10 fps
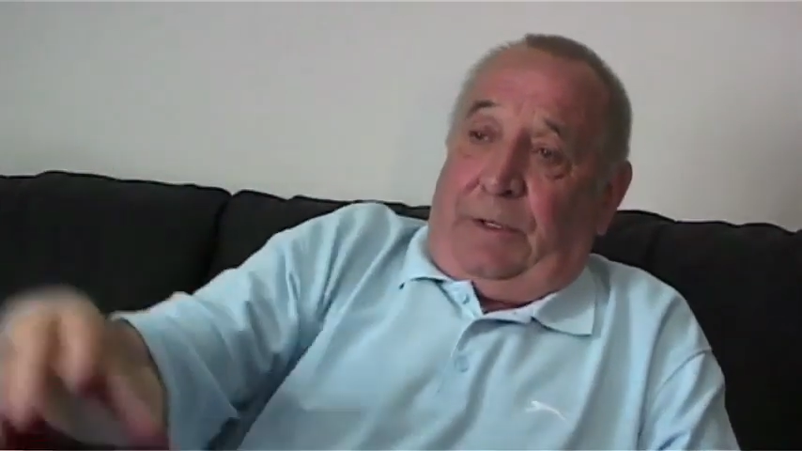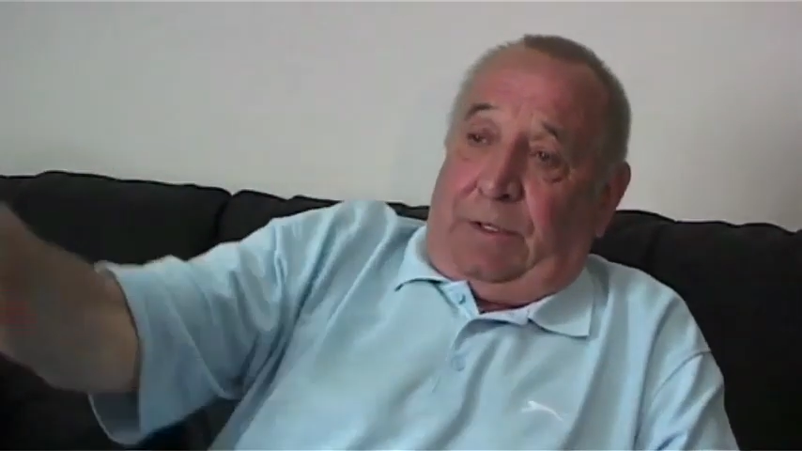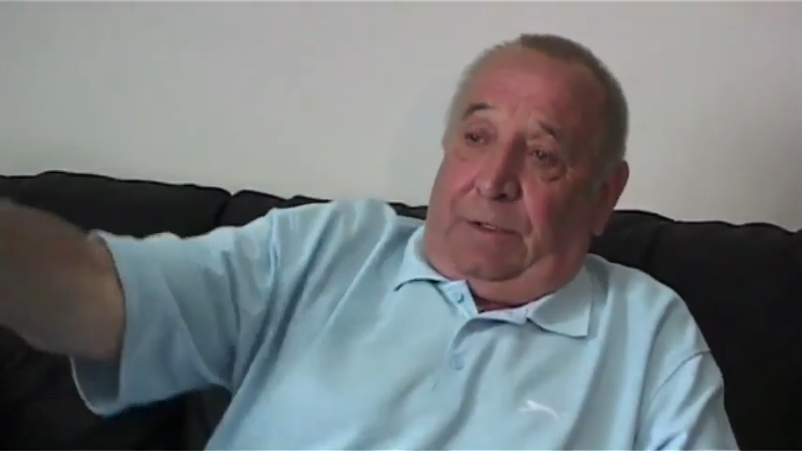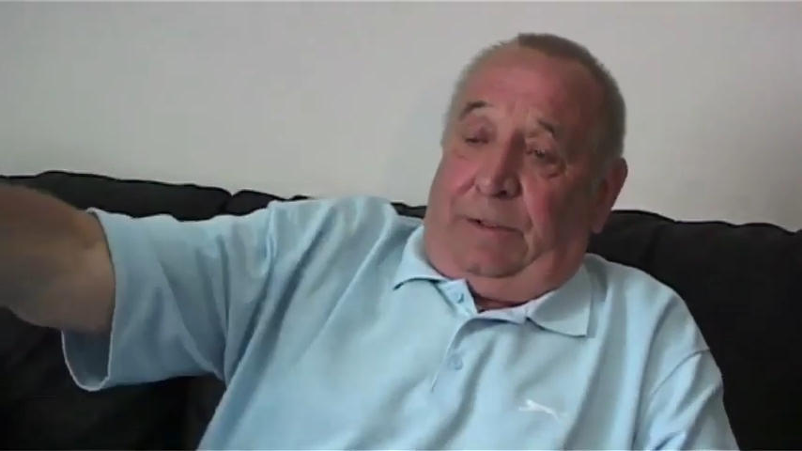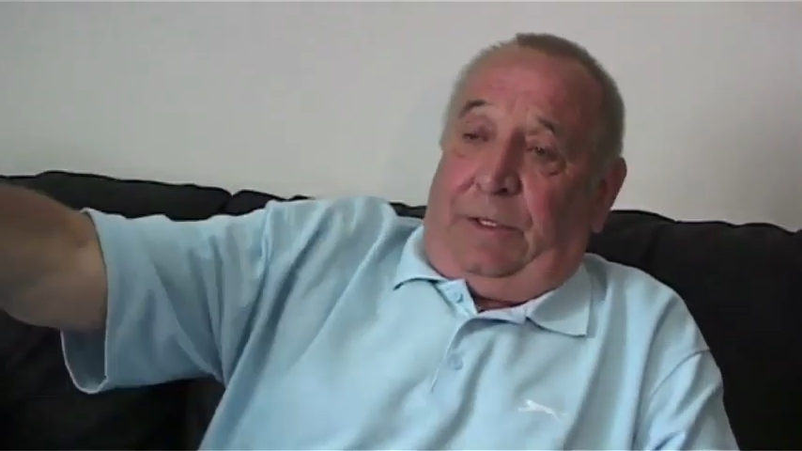and
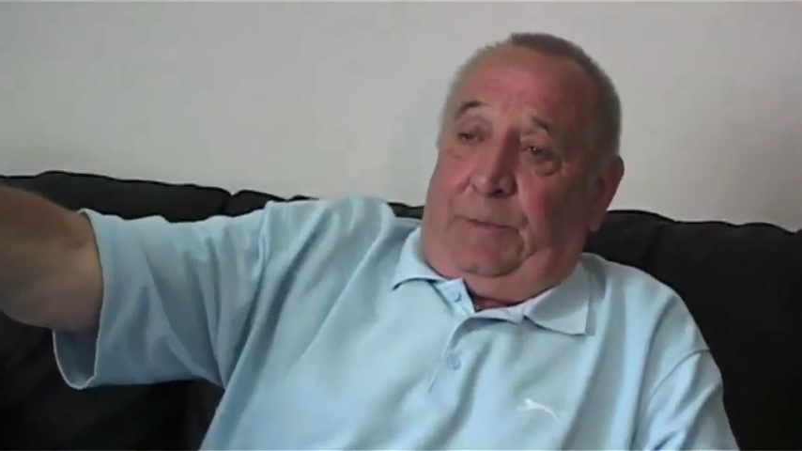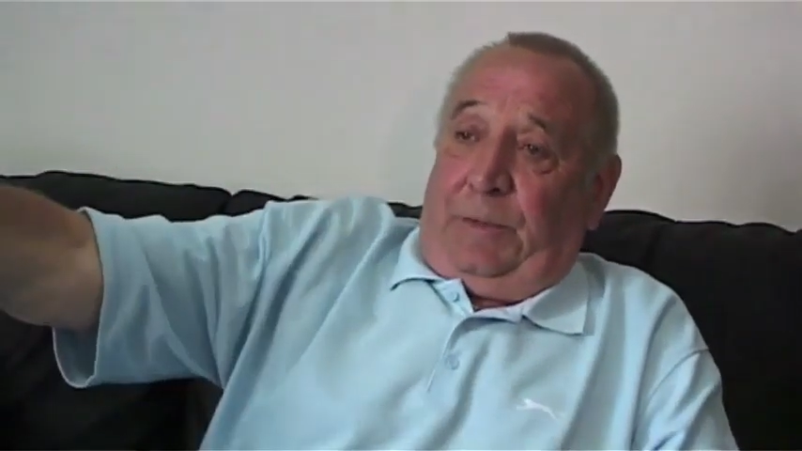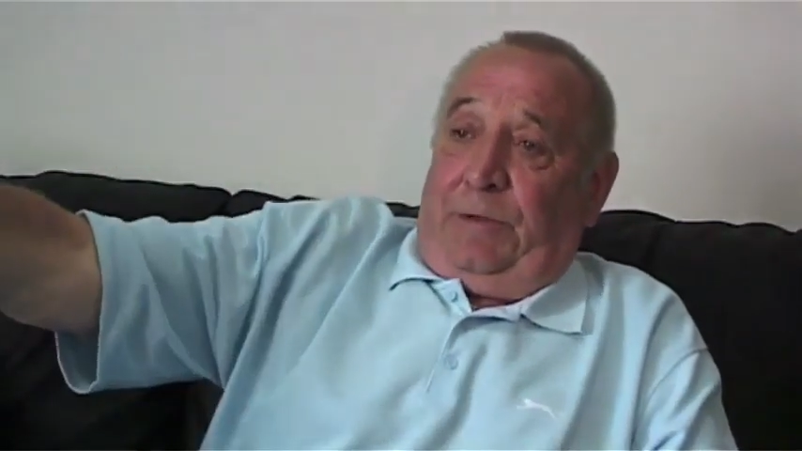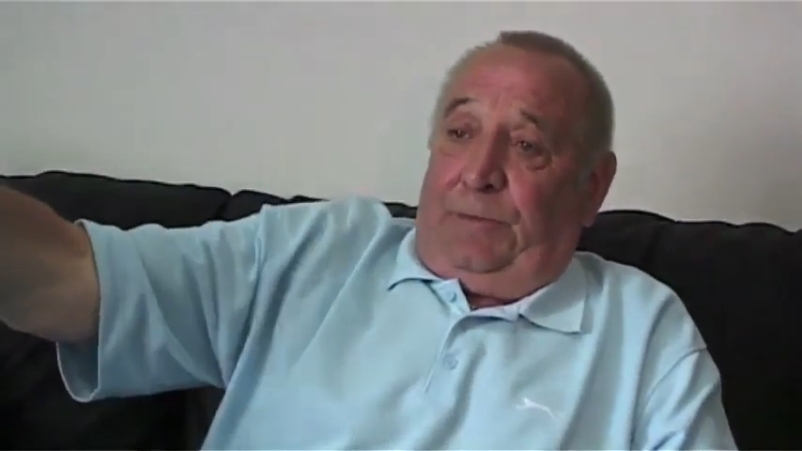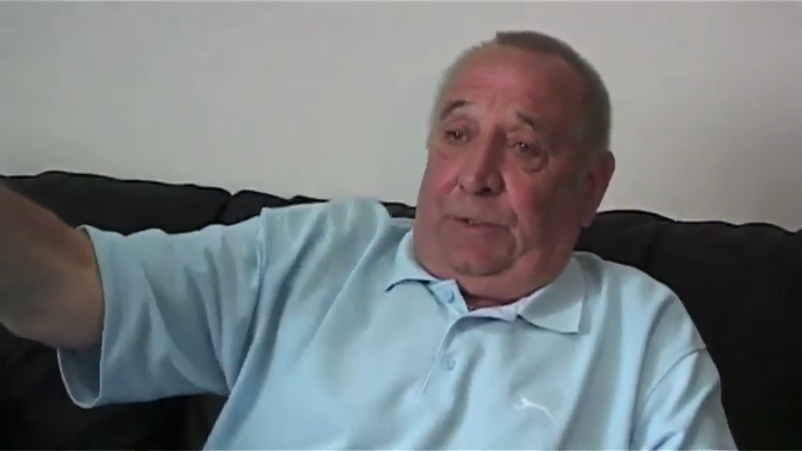then get up
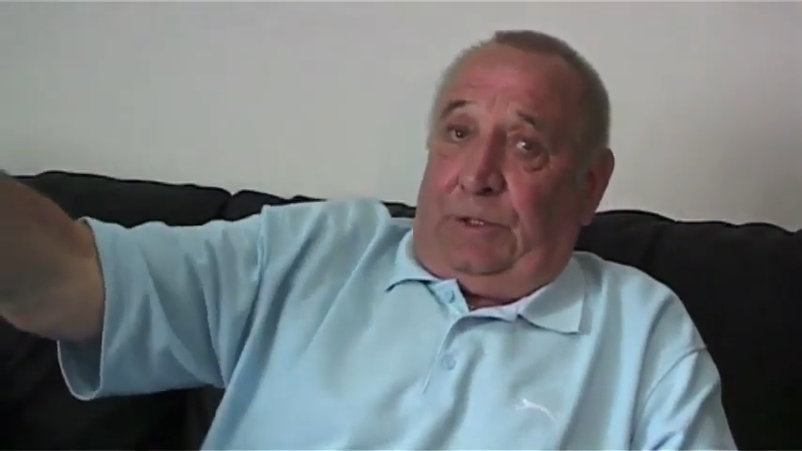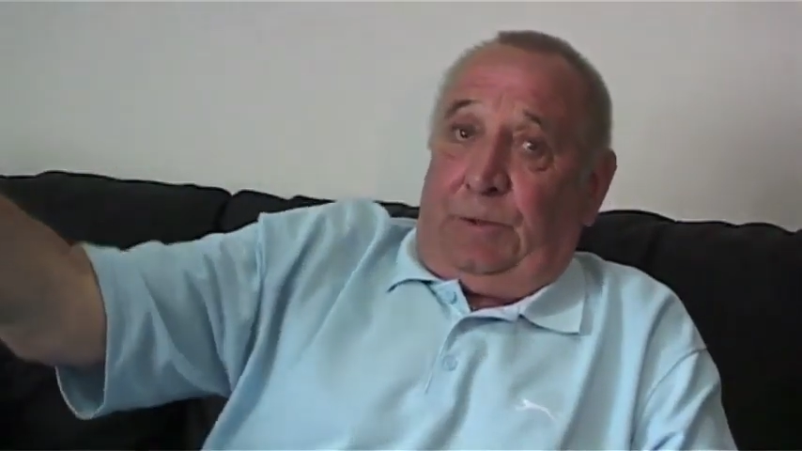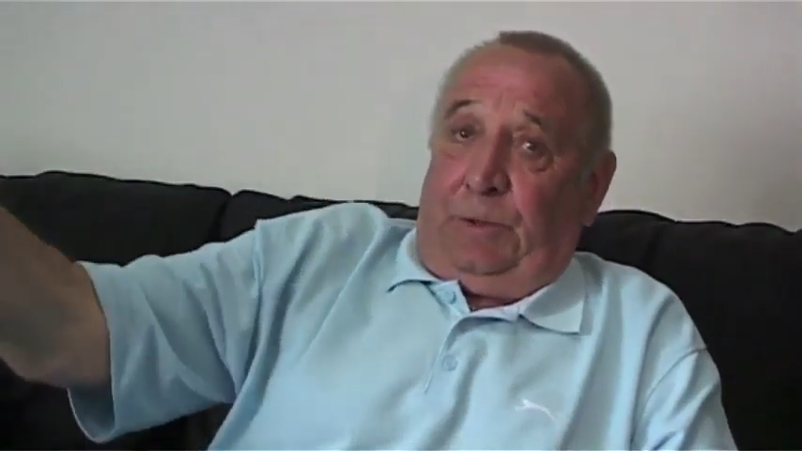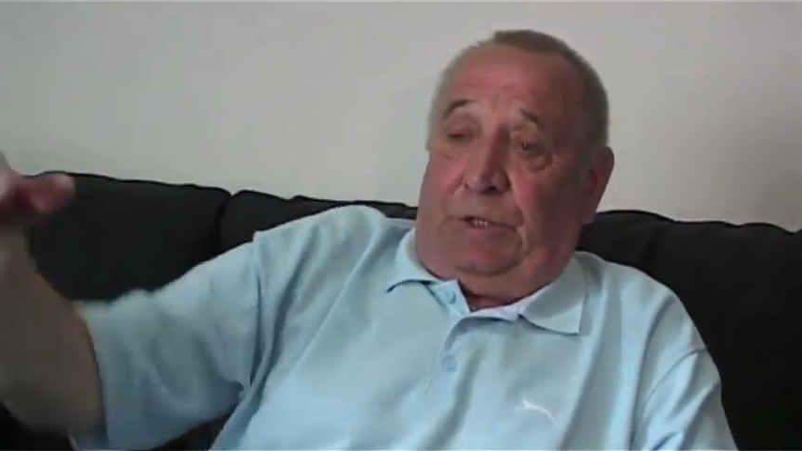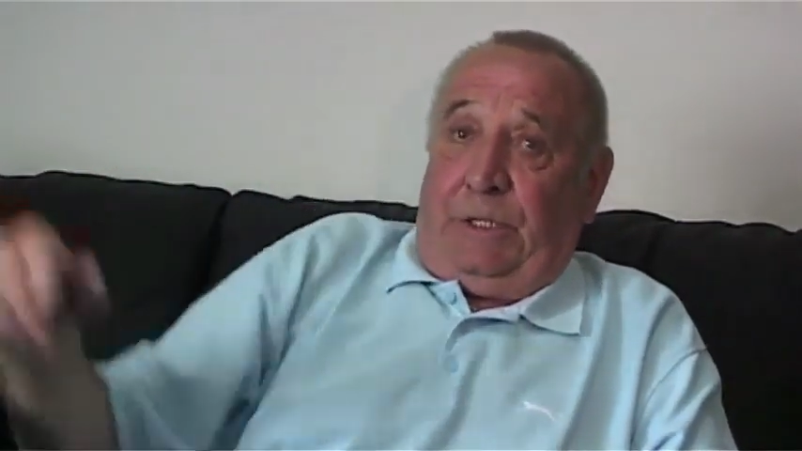there and fix the
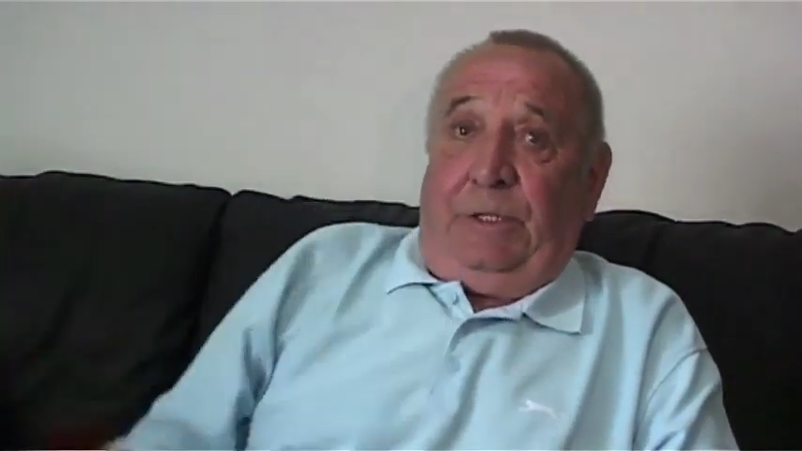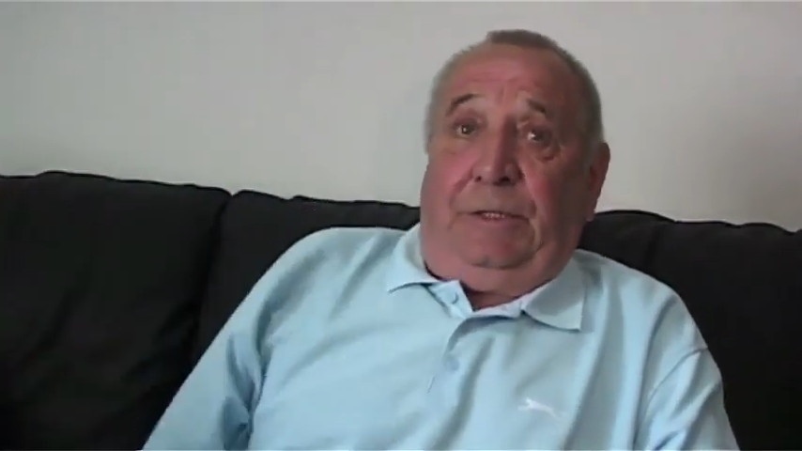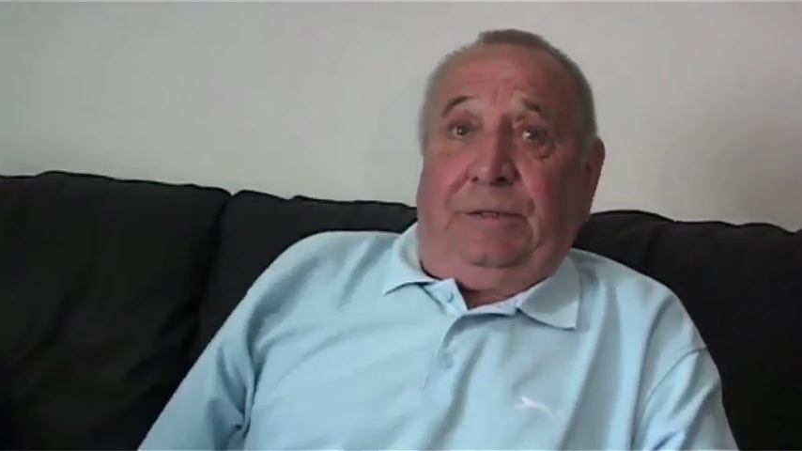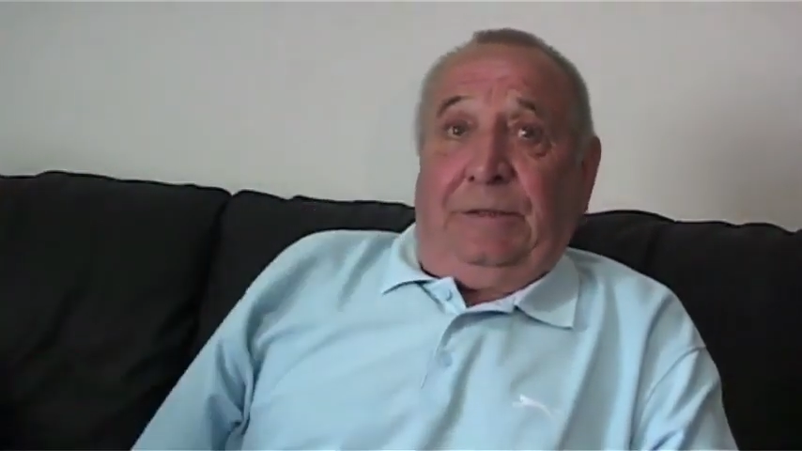machine.